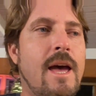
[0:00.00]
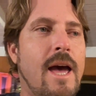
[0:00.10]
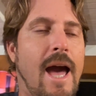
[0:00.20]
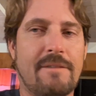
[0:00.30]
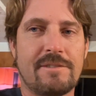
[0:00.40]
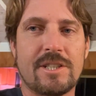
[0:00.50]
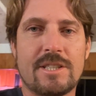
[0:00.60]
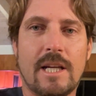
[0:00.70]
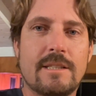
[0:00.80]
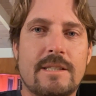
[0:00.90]
after
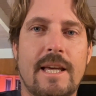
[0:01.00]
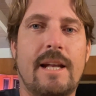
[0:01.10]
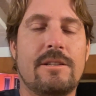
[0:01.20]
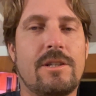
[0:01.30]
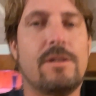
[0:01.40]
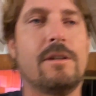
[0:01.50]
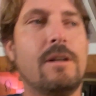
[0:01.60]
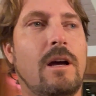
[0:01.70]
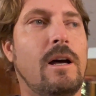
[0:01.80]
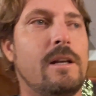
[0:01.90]
sunset, a certain
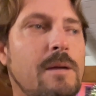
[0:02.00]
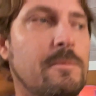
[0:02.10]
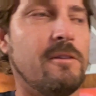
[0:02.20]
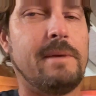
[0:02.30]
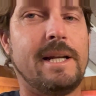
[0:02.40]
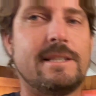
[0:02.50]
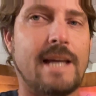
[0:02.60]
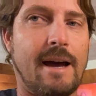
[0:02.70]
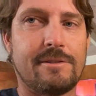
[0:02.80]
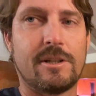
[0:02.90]
number of minutes
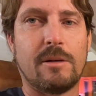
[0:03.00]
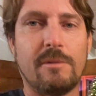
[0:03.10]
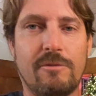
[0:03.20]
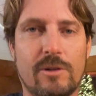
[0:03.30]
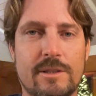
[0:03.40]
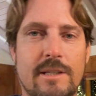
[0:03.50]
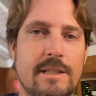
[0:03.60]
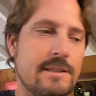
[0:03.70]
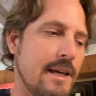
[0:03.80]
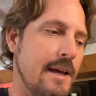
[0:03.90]
before
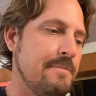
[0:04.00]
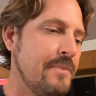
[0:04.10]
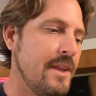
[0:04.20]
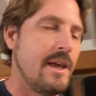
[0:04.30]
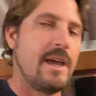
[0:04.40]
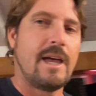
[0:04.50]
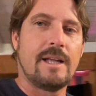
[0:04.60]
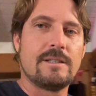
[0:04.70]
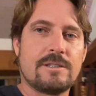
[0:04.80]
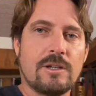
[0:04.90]
sunset.
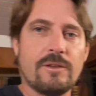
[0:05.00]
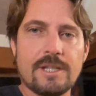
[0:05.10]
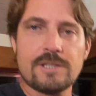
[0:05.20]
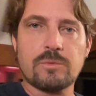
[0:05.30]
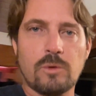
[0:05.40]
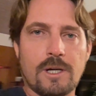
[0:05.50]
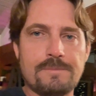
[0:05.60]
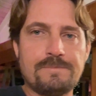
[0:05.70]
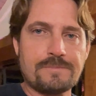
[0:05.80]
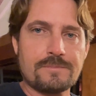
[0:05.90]
And so this
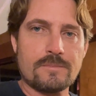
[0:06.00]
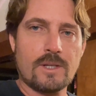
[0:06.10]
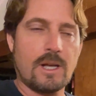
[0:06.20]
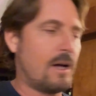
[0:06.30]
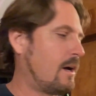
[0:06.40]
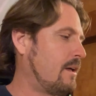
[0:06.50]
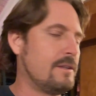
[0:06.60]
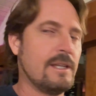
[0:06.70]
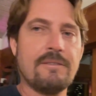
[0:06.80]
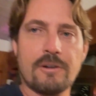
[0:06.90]
one,
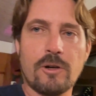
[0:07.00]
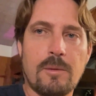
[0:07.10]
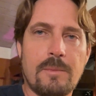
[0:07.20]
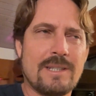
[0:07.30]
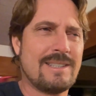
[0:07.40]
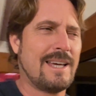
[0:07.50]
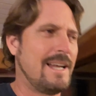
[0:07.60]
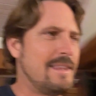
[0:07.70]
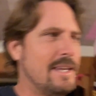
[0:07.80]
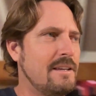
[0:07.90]
living room, is set,
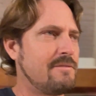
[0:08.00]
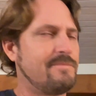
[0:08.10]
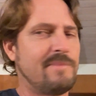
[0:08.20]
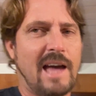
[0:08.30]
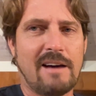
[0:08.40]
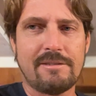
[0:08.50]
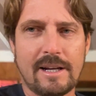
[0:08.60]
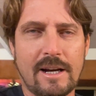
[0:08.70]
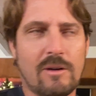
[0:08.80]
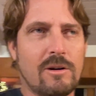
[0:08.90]
I think, half an
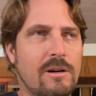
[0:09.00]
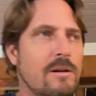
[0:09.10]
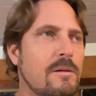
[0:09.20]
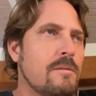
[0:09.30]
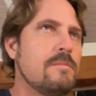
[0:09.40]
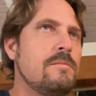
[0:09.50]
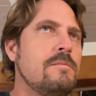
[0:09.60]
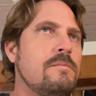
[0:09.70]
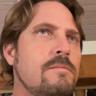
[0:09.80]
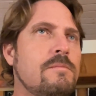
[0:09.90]
hour
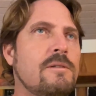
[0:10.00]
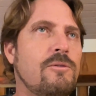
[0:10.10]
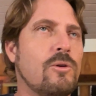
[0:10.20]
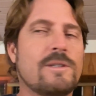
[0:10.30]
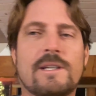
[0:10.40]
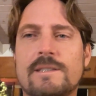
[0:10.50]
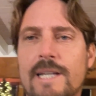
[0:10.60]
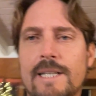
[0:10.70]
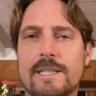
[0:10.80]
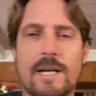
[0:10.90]
before
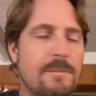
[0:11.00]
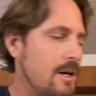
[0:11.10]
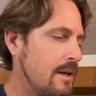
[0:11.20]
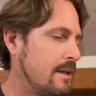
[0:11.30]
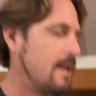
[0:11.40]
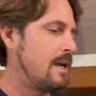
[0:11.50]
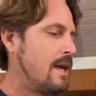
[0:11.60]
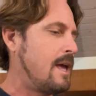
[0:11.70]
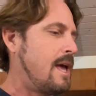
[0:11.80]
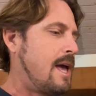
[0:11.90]
sunset to come on.
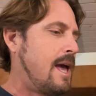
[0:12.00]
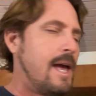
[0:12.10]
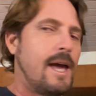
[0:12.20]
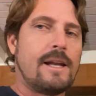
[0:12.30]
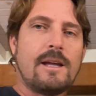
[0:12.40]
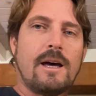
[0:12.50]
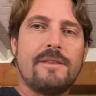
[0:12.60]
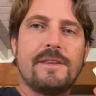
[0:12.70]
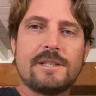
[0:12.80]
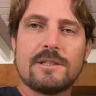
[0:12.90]
And
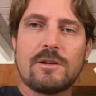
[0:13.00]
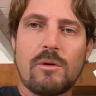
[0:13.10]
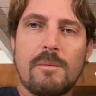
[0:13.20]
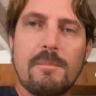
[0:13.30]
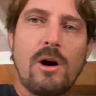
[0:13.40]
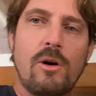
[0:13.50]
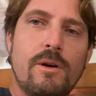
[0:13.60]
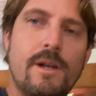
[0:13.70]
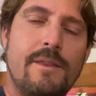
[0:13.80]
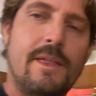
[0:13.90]
this is a
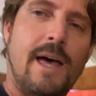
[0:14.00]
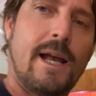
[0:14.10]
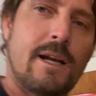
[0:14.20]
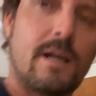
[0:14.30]
remote that